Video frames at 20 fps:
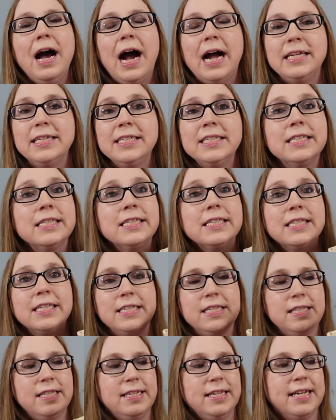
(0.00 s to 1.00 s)
I didn't
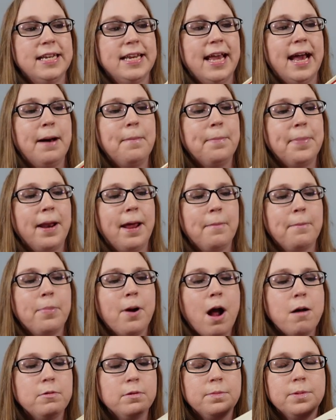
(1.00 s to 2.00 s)
list it yet, but I'm
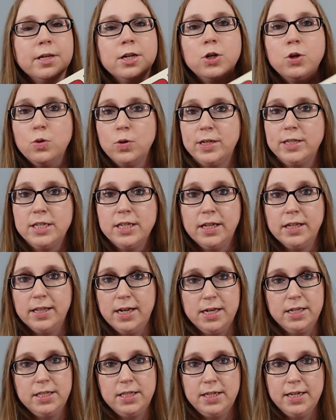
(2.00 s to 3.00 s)
probably going to
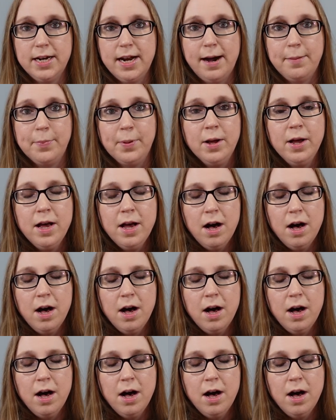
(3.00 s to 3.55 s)
list it up